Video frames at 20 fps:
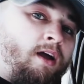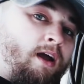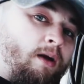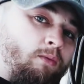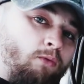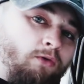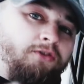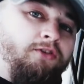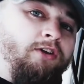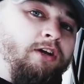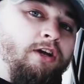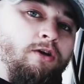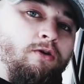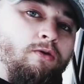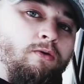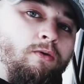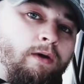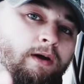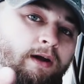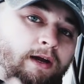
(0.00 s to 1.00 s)
and we'll see
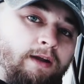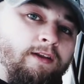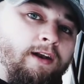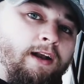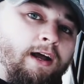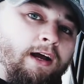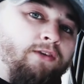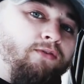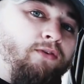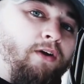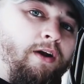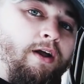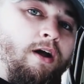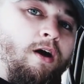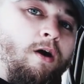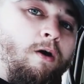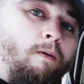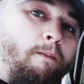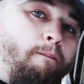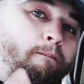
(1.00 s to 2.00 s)
you in the next
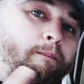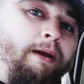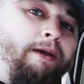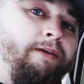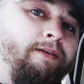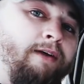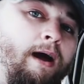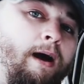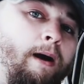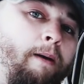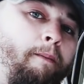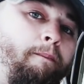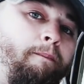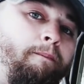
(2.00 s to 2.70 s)
video. Peace out.